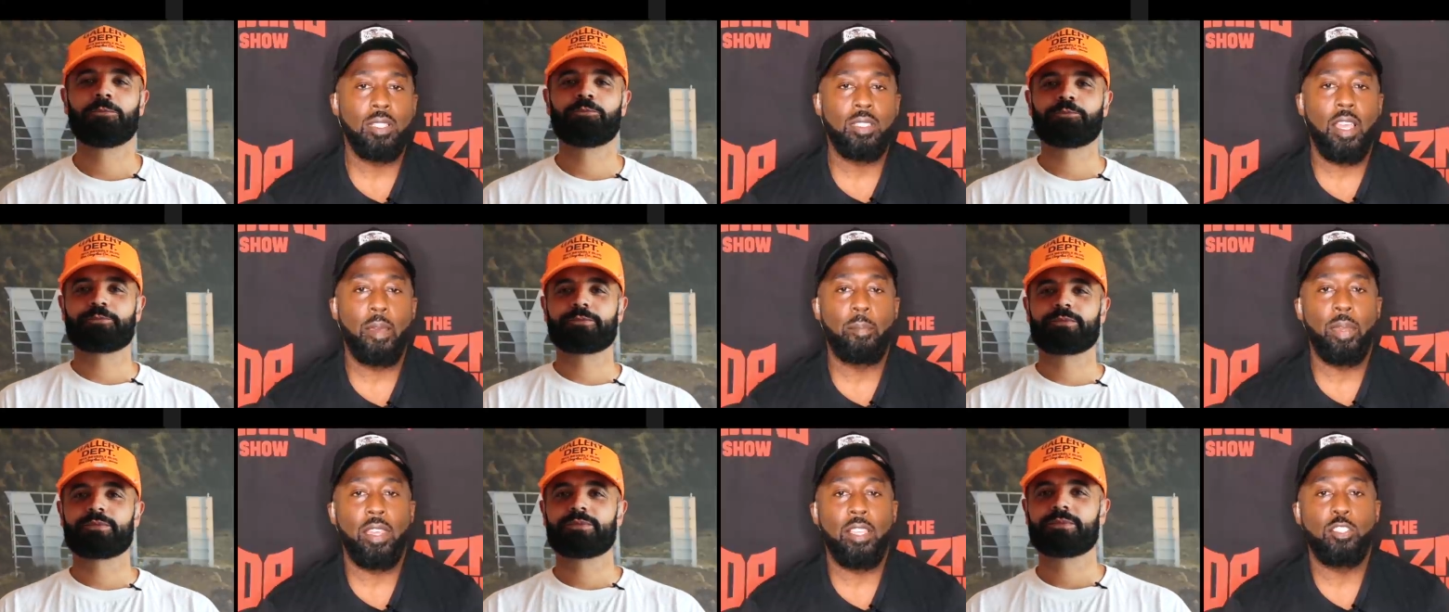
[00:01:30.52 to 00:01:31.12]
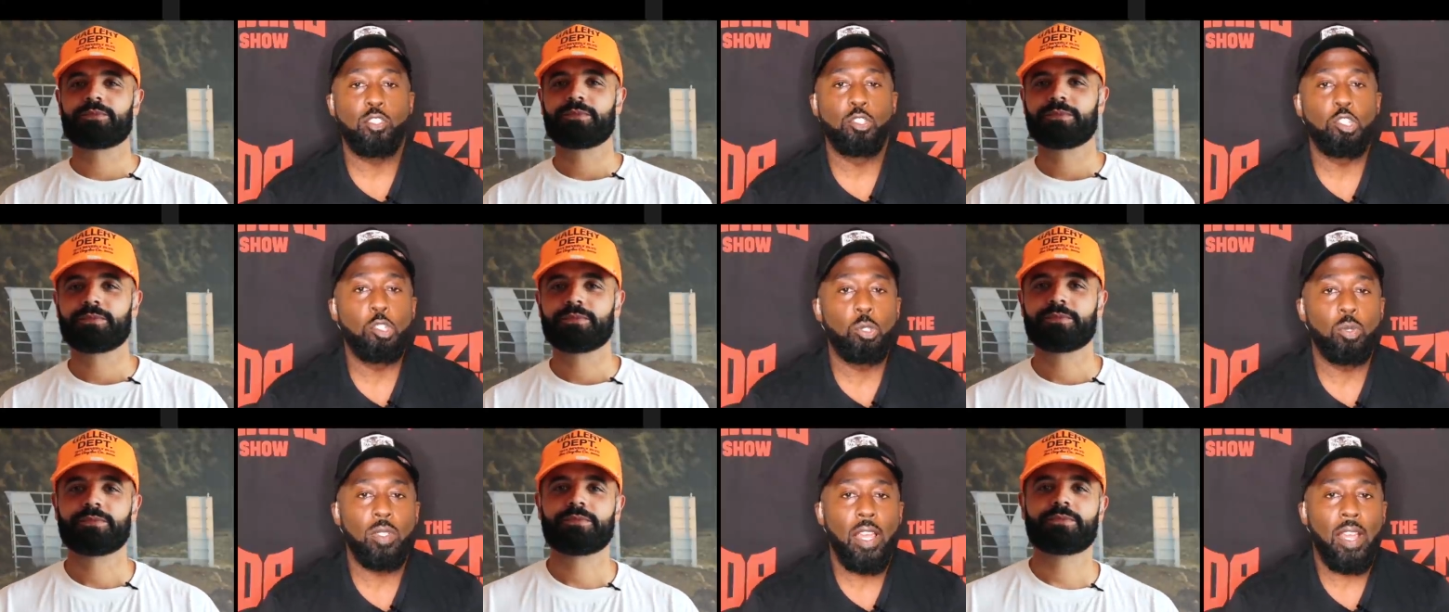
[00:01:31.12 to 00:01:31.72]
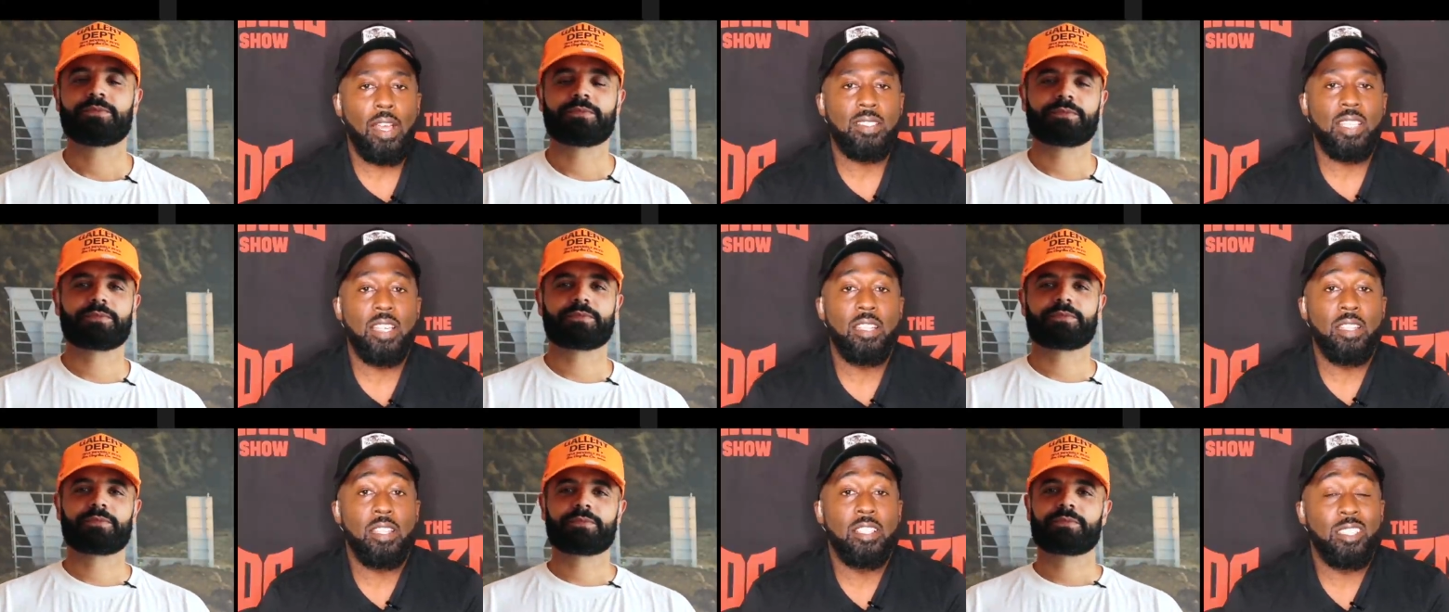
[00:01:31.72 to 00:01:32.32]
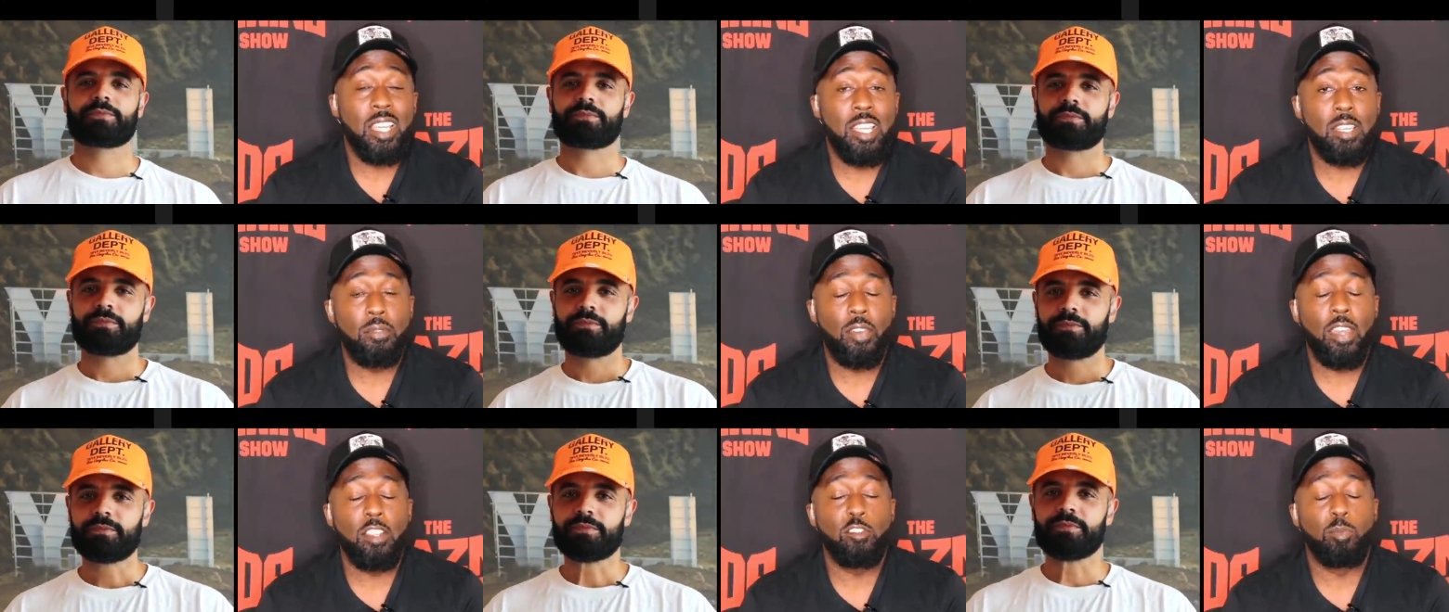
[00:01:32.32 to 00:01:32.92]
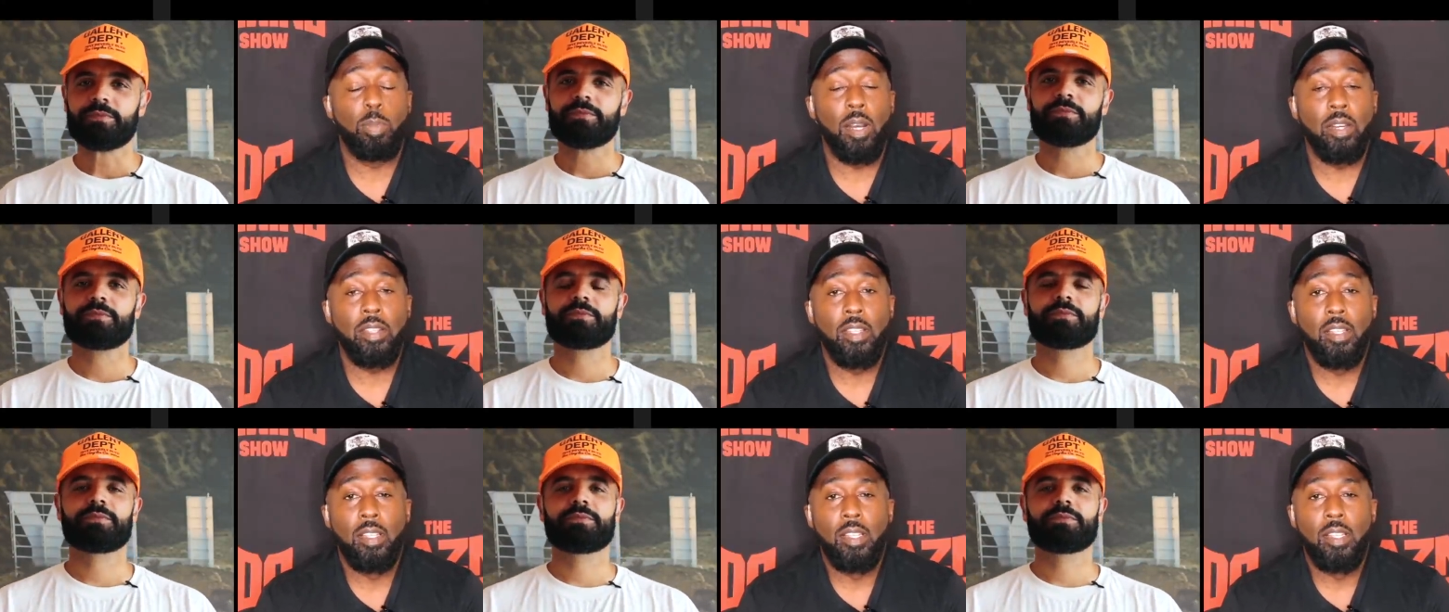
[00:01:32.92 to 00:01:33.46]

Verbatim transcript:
Speaker 1: It's epic. It's new. Like I said, it's innovative, but